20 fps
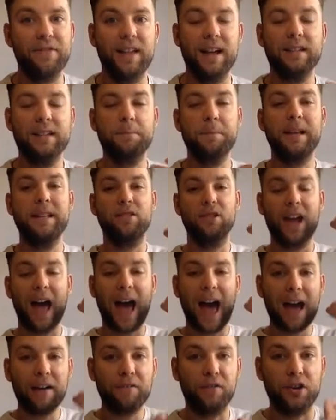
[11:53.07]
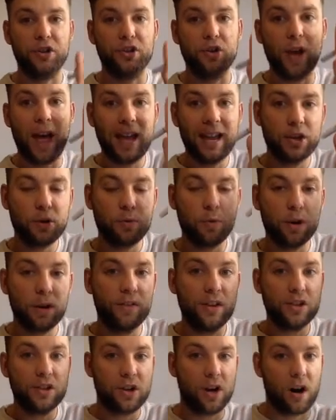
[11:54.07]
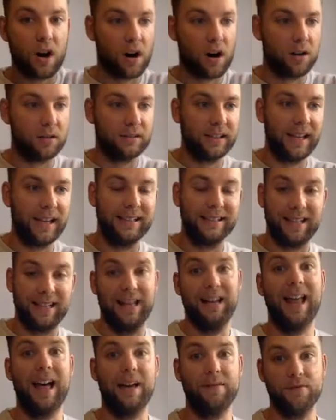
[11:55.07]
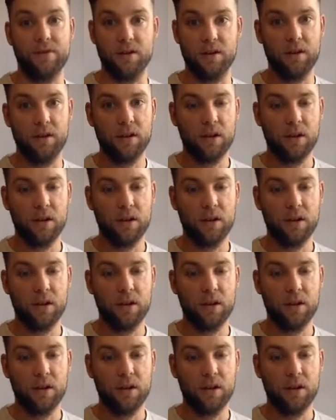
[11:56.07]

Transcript: that means on average each one of these cards is 11.